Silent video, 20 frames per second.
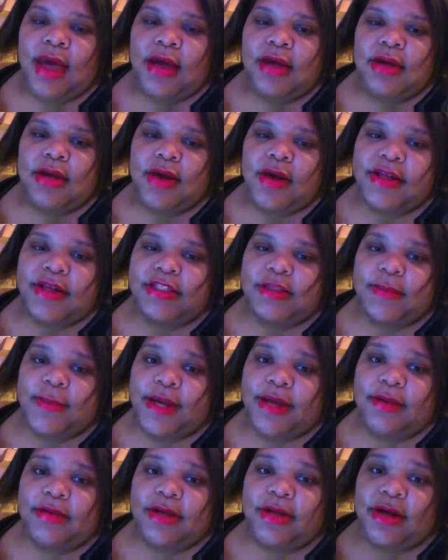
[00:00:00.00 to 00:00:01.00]
you know, I
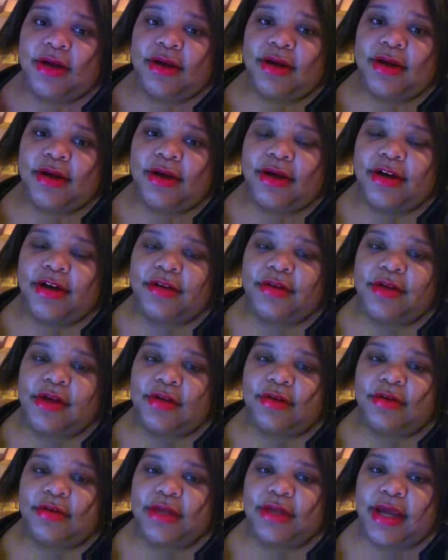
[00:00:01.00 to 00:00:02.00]
smelled it on her. He
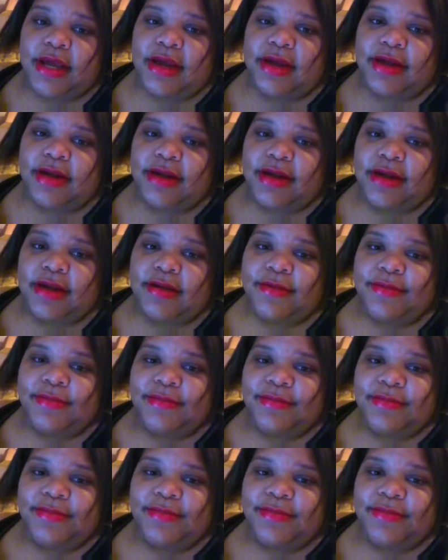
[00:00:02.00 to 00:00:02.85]
goes, yeah, I know.